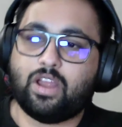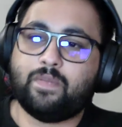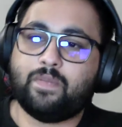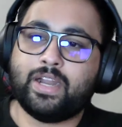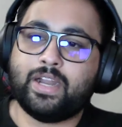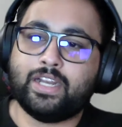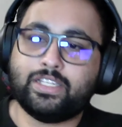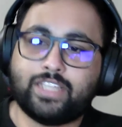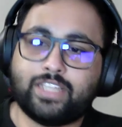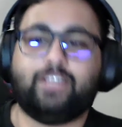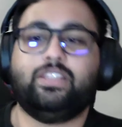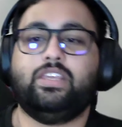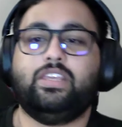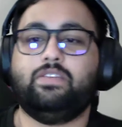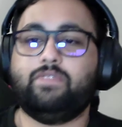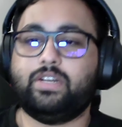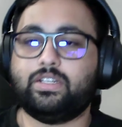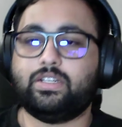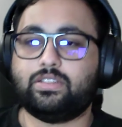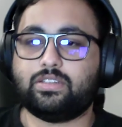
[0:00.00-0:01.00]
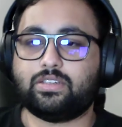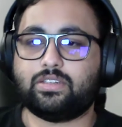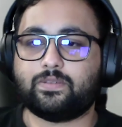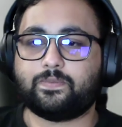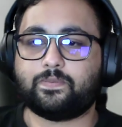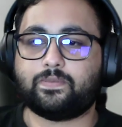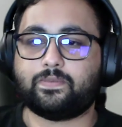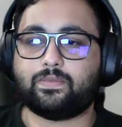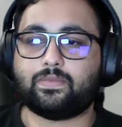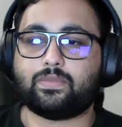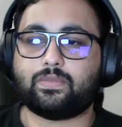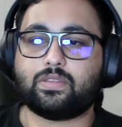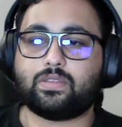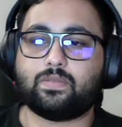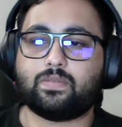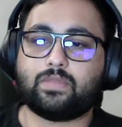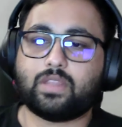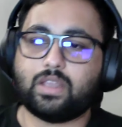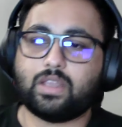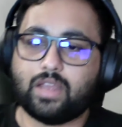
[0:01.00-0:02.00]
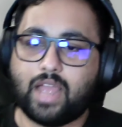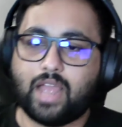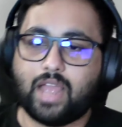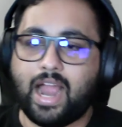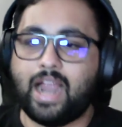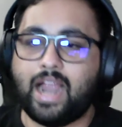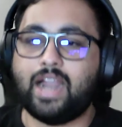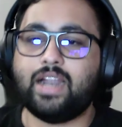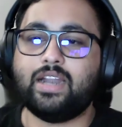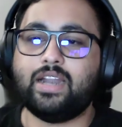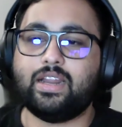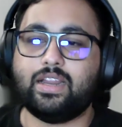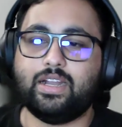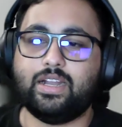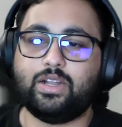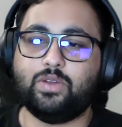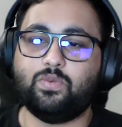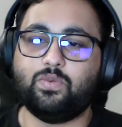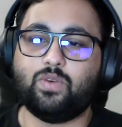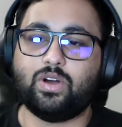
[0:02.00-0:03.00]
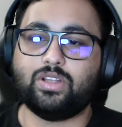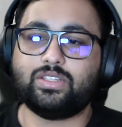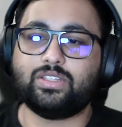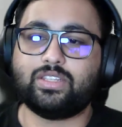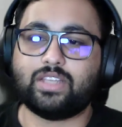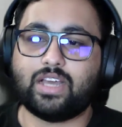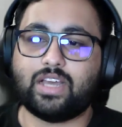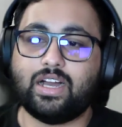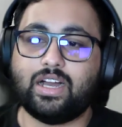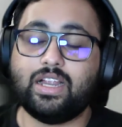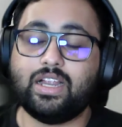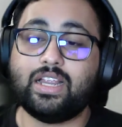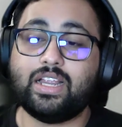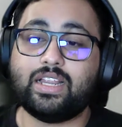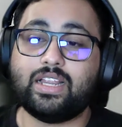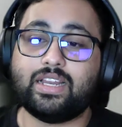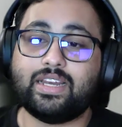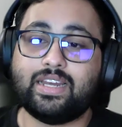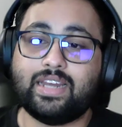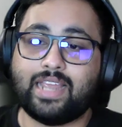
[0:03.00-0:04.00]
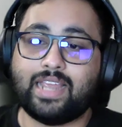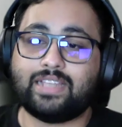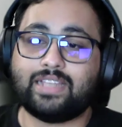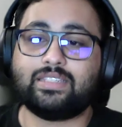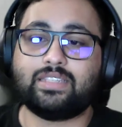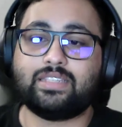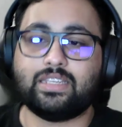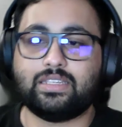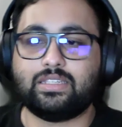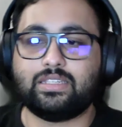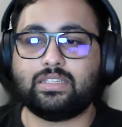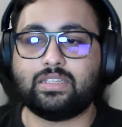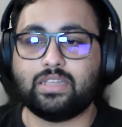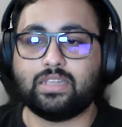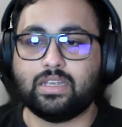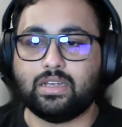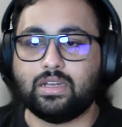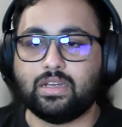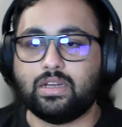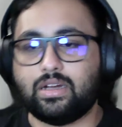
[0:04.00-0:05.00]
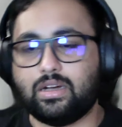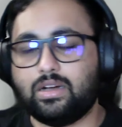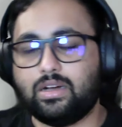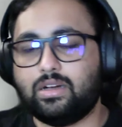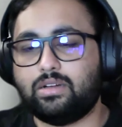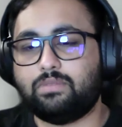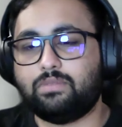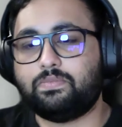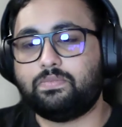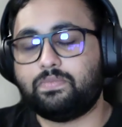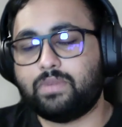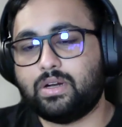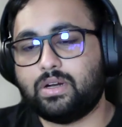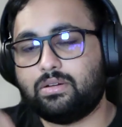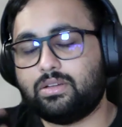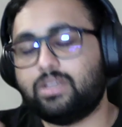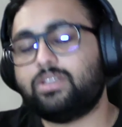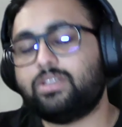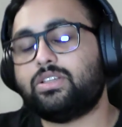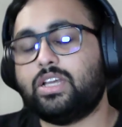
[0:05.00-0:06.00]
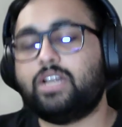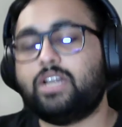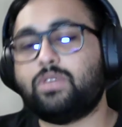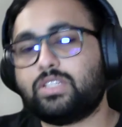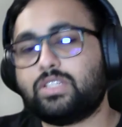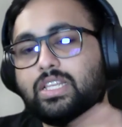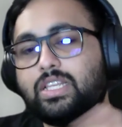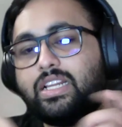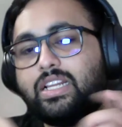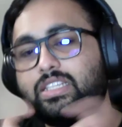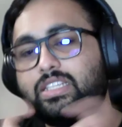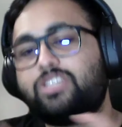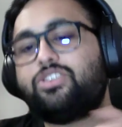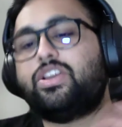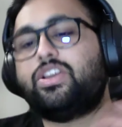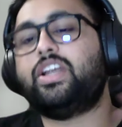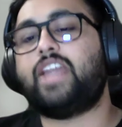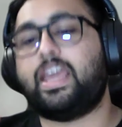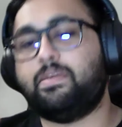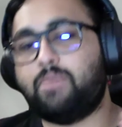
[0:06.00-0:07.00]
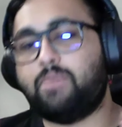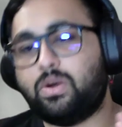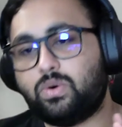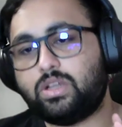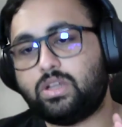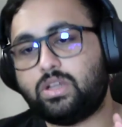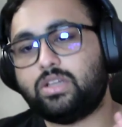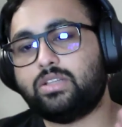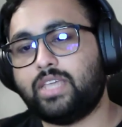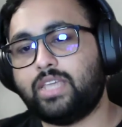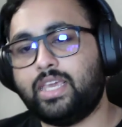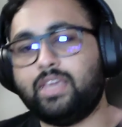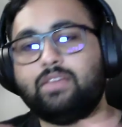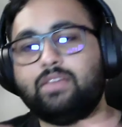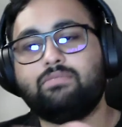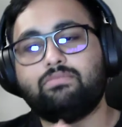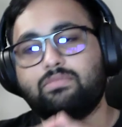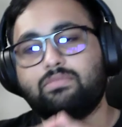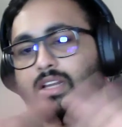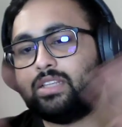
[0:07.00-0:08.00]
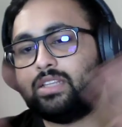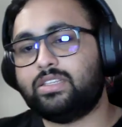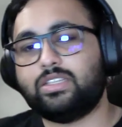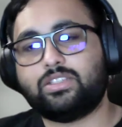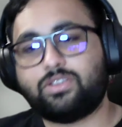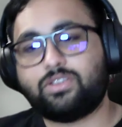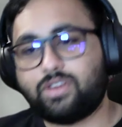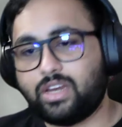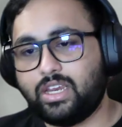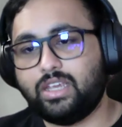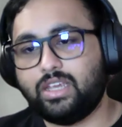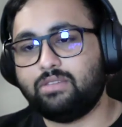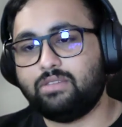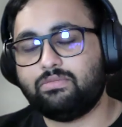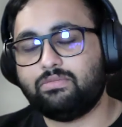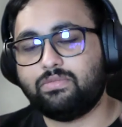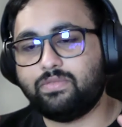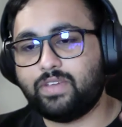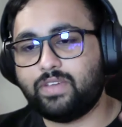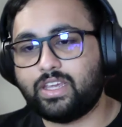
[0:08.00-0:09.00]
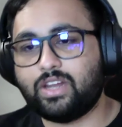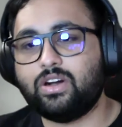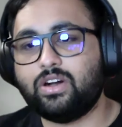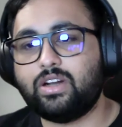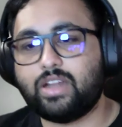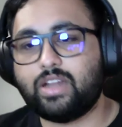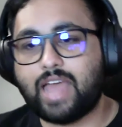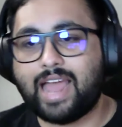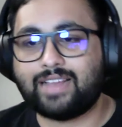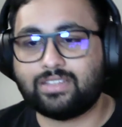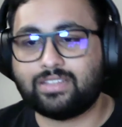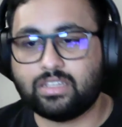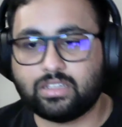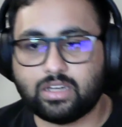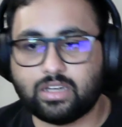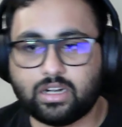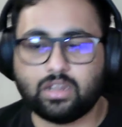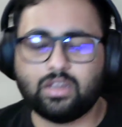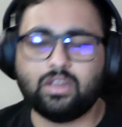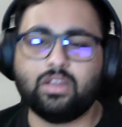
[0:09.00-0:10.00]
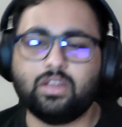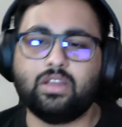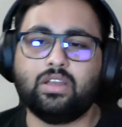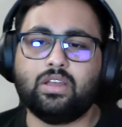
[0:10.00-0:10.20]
deployment and checked the events. And it was a Nexus, uh, it was a registry timeout saying registry, we cannot access it.